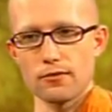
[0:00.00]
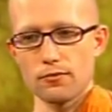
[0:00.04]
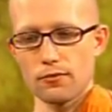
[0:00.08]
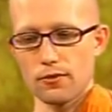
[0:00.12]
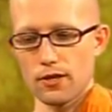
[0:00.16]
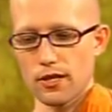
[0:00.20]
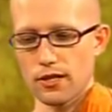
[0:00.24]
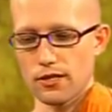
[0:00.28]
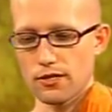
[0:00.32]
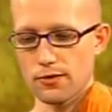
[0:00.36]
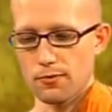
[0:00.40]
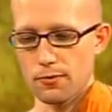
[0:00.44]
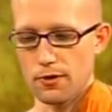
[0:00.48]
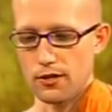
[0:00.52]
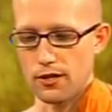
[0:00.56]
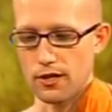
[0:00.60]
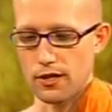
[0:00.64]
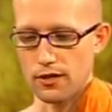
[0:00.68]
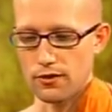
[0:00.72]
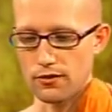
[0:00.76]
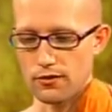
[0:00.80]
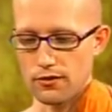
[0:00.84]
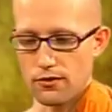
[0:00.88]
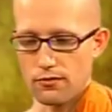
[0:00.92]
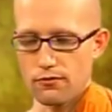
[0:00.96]
We
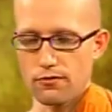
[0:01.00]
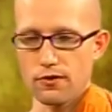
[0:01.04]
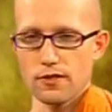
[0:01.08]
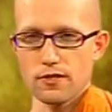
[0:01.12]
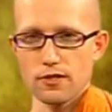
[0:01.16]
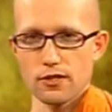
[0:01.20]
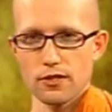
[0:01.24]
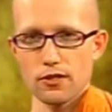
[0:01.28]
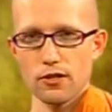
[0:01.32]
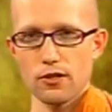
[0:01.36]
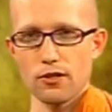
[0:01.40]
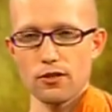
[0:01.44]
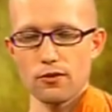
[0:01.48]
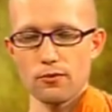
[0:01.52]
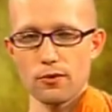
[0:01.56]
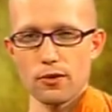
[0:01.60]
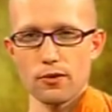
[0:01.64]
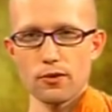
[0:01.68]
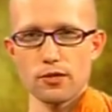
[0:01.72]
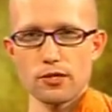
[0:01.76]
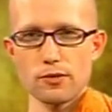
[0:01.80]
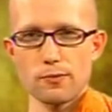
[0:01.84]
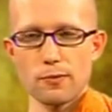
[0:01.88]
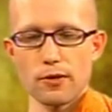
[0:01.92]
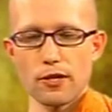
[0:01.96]
experience the physical and
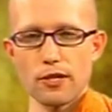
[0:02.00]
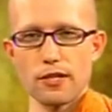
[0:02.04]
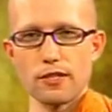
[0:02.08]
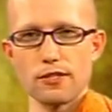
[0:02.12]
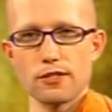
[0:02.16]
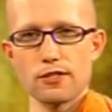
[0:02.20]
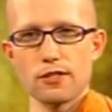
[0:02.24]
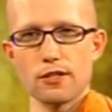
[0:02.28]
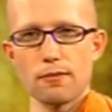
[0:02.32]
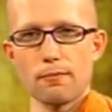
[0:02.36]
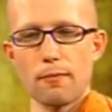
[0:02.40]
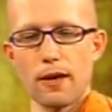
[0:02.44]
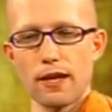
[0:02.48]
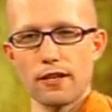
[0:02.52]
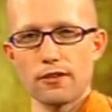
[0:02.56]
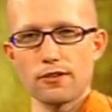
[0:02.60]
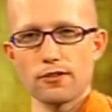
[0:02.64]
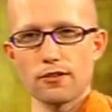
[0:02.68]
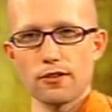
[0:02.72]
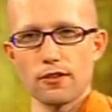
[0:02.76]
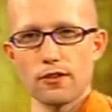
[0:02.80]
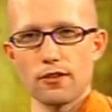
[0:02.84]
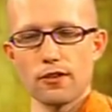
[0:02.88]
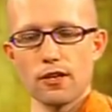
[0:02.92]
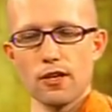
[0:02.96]
we experience the
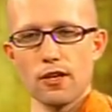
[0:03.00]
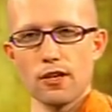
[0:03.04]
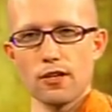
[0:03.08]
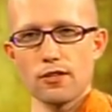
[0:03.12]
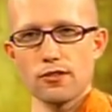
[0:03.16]
mental.